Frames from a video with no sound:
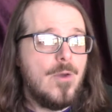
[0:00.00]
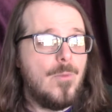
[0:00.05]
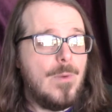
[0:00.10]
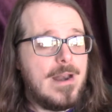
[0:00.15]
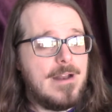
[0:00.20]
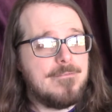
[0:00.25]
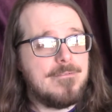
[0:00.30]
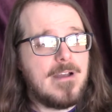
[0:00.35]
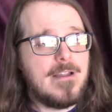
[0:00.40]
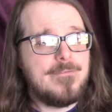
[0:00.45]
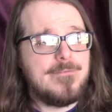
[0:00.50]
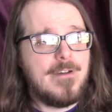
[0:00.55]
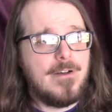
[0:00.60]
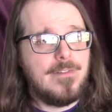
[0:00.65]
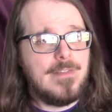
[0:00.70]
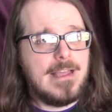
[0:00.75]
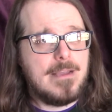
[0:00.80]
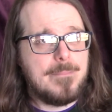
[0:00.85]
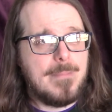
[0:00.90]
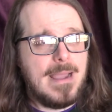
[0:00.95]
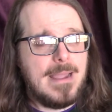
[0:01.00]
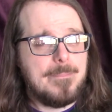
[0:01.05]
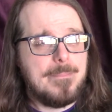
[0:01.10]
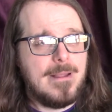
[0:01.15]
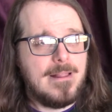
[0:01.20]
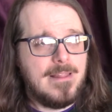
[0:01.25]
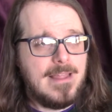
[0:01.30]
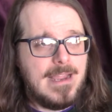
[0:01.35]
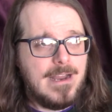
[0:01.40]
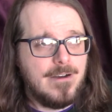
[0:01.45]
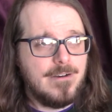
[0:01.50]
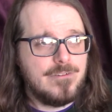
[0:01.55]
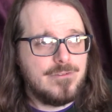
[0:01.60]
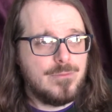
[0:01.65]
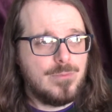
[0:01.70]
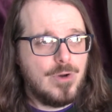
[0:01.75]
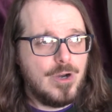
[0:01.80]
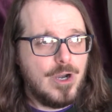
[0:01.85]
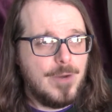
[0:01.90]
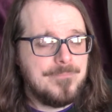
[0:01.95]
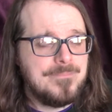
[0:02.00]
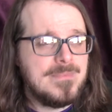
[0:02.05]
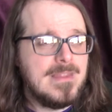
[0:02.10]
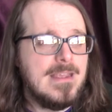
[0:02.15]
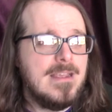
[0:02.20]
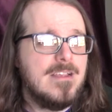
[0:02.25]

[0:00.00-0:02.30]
Whenever I felt like my players were